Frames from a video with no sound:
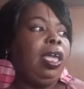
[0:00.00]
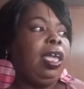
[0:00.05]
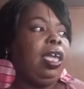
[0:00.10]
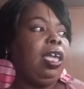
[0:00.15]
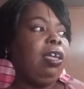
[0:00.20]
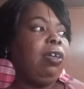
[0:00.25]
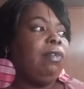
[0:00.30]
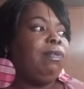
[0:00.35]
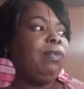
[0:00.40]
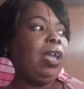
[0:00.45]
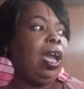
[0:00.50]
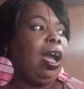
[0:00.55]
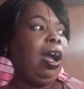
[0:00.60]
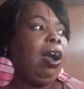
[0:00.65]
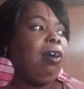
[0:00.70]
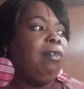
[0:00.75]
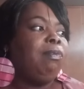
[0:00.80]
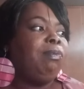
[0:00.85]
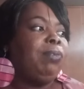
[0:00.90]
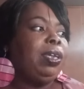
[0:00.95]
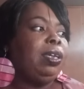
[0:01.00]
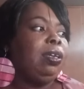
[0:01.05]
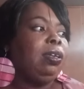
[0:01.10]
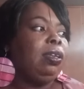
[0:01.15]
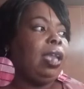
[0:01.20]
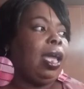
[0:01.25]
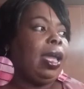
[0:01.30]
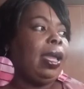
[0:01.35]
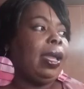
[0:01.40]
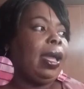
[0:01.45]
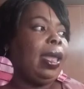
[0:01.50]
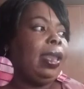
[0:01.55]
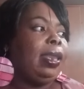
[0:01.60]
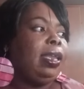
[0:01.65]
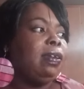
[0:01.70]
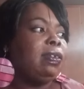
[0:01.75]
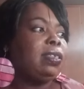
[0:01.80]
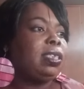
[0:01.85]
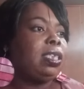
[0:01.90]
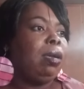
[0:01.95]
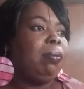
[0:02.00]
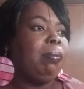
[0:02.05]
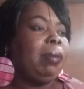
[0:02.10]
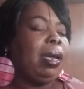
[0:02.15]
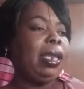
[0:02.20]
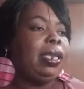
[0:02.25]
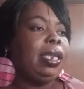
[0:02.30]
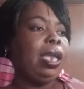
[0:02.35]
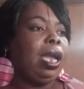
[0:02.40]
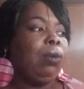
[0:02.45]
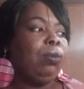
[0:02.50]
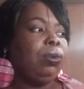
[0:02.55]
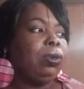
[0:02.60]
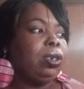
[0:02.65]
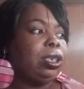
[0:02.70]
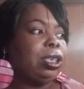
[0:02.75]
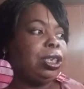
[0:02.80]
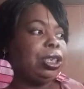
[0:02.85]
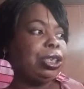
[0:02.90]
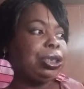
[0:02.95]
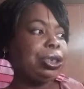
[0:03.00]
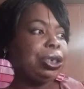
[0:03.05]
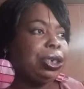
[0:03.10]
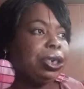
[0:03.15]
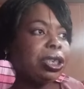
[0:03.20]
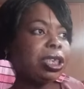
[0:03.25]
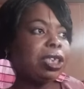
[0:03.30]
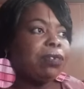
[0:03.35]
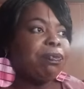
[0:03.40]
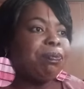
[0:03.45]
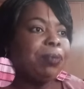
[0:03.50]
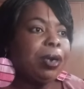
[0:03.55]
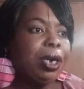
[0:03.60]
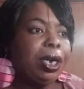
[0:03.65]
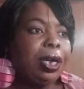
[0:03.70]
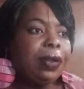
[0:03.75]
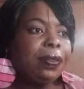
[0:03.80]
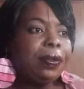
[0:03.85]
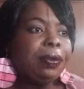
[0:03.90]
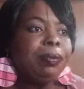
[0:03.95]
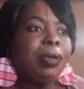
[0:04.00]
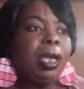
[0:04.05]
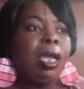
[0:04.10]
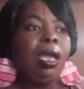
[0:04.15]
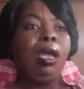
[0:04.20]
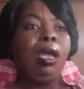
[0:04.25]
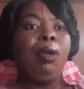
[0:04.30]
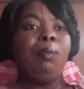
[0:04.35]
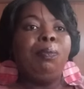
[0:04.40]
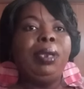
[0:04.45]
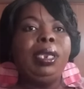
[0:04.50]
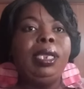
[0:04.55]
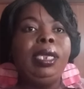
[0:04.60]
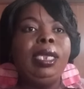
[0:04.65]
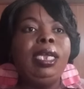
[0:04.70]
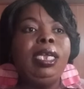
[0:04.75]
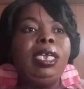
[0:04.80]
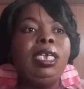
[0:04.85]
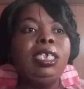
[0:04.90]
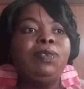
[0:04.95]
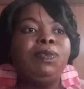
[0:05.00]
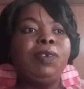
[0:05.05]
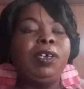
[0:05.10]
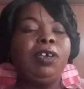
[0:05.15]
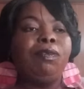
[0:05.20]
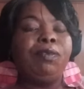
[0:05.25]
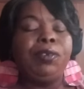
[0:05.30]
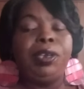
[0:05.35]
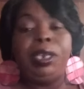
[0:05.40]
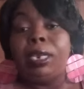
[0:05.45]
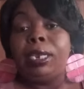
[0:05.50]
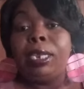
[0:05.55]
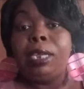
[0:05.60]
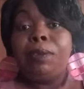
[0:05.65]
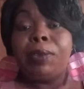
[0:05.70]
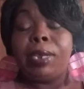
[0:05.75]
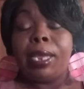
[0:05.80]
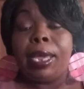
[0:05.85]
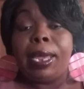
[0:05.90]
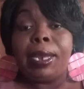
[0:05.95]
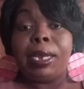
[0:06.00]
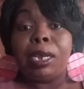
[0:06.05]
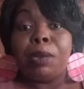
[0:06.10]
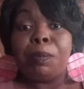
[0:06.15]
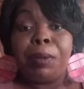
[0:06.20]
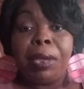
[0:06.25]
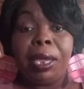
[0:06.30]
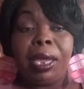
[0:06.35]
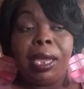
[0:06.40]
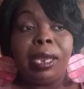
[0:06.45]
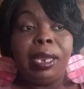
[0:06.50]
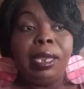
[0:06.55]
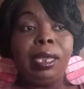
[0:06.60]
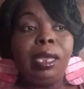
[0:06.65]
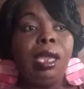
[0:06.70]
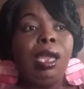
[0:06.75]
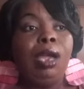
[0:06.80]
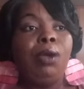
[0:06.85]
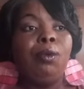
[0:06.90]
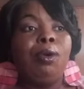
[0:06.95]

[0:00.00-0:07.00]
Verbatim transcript: If y'all feel like I left something out and y'all want to discuss it further, please feel free to leave it down in the panty.